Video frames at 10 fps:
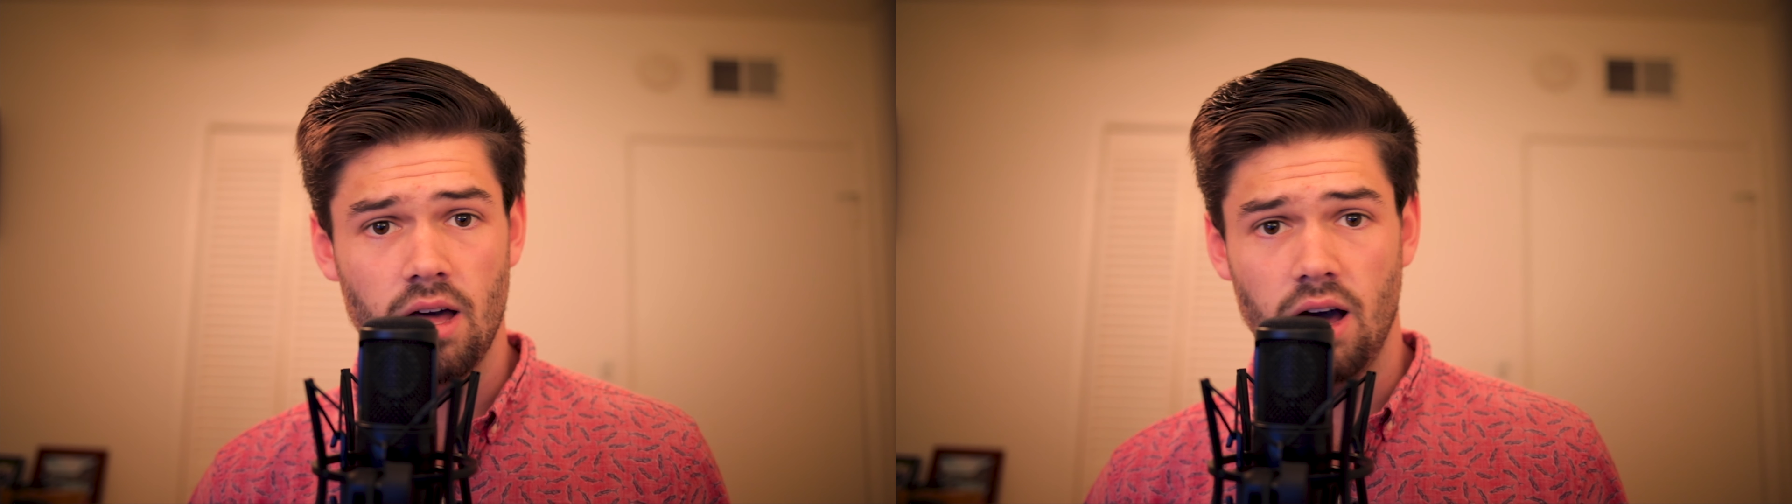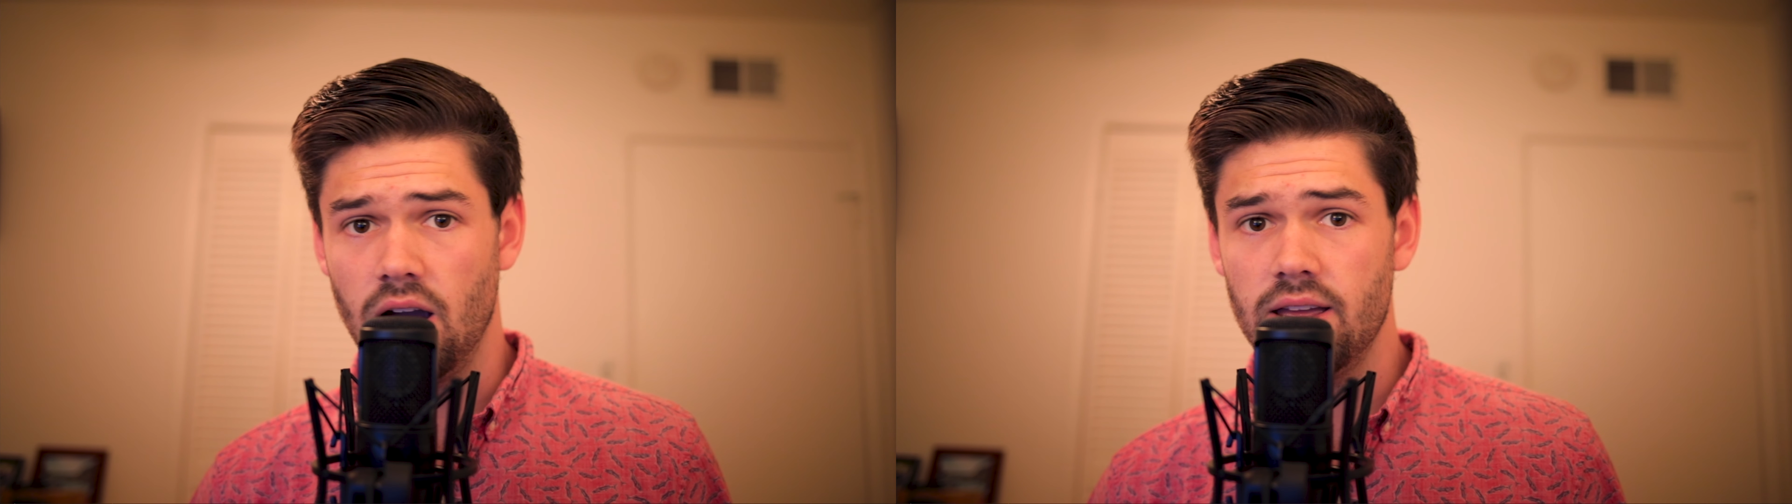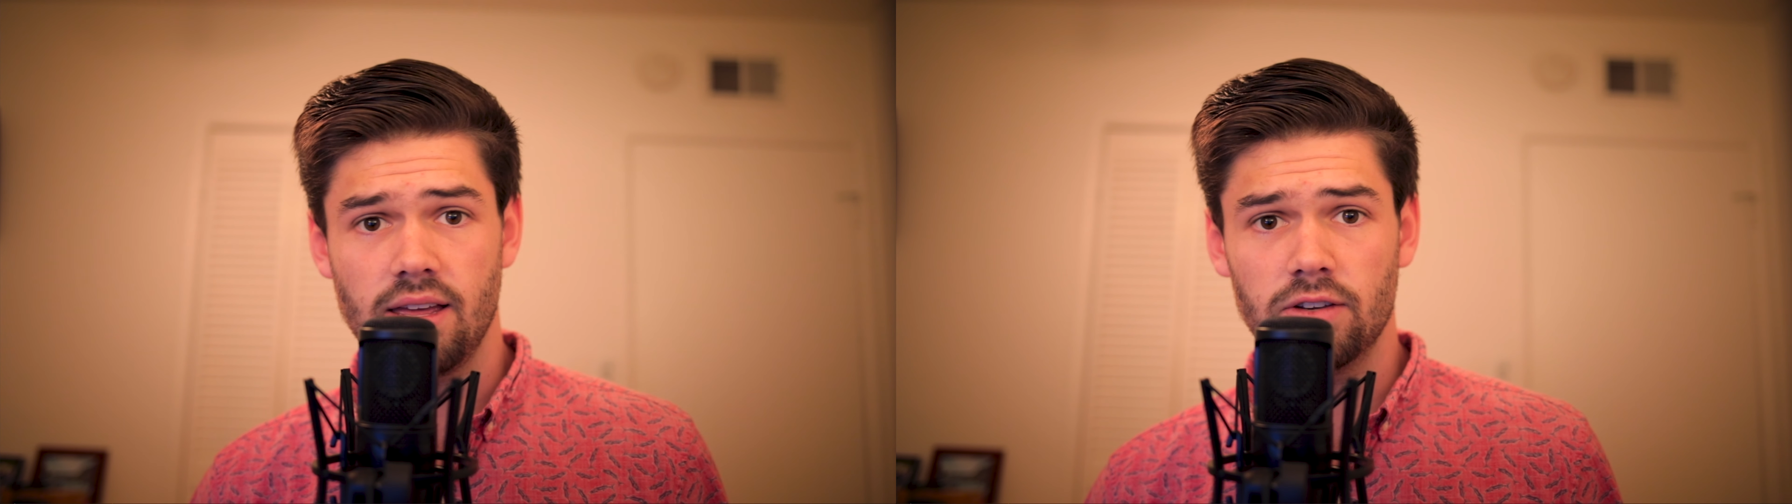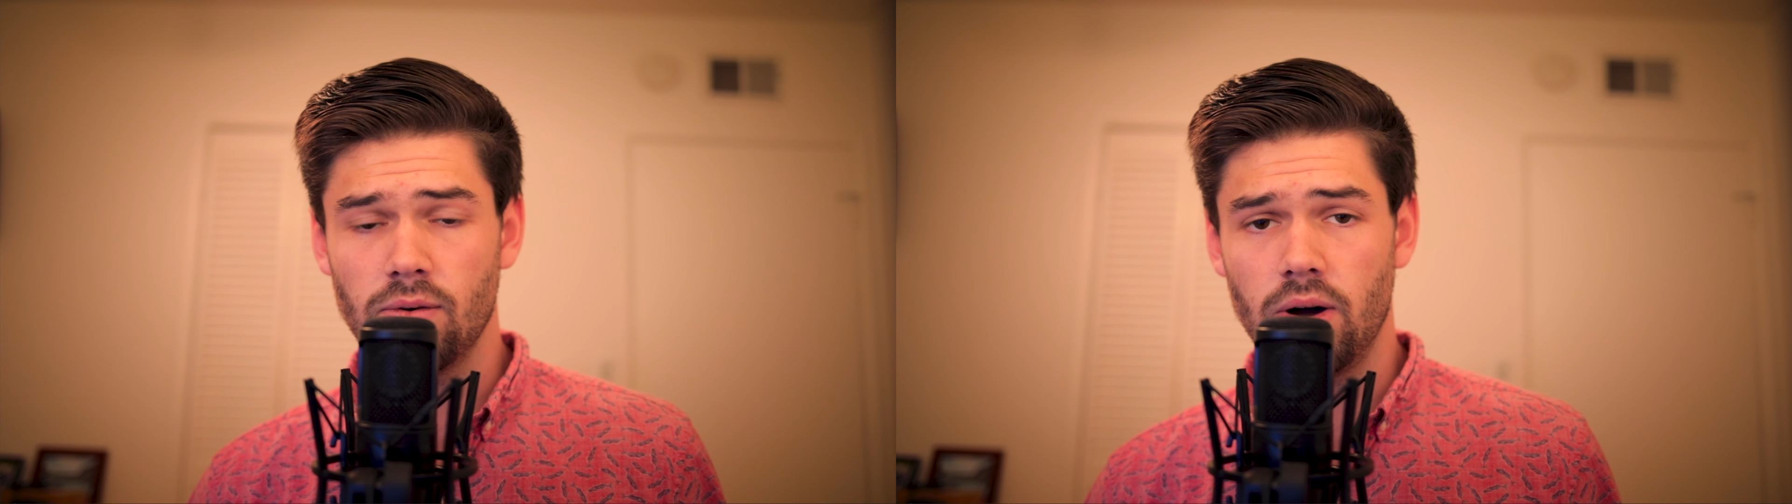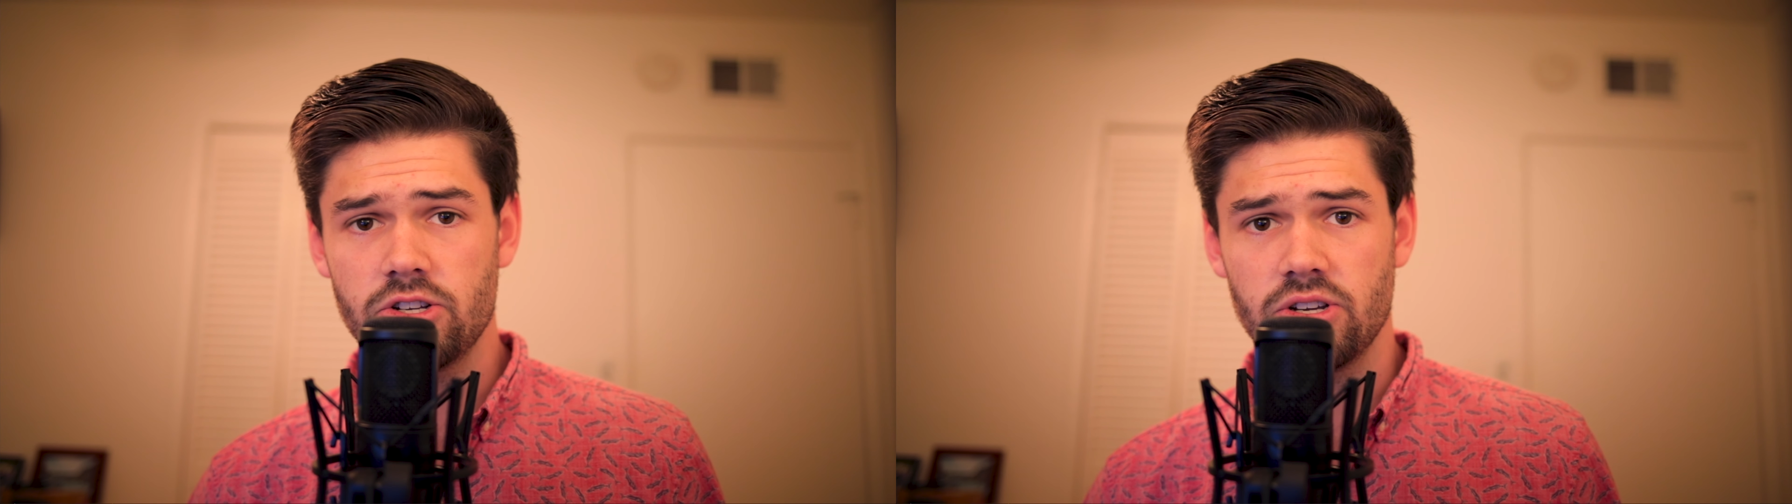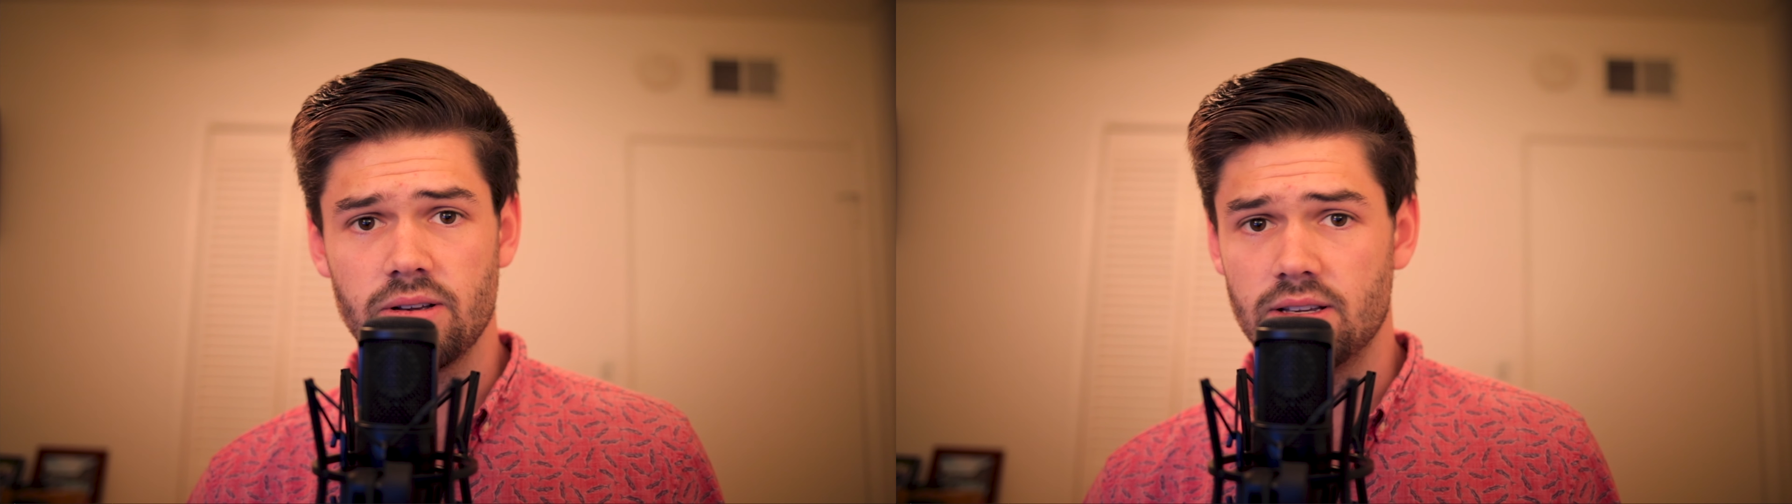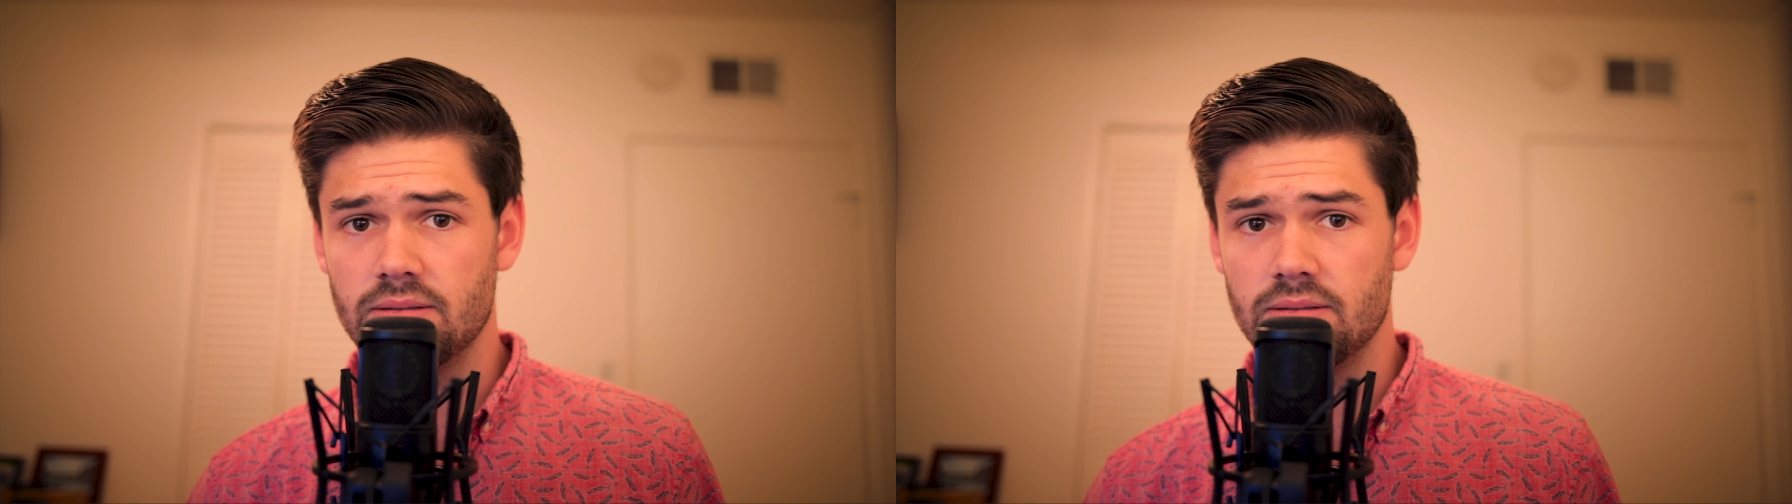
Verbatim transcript: Alright, thanks for watching,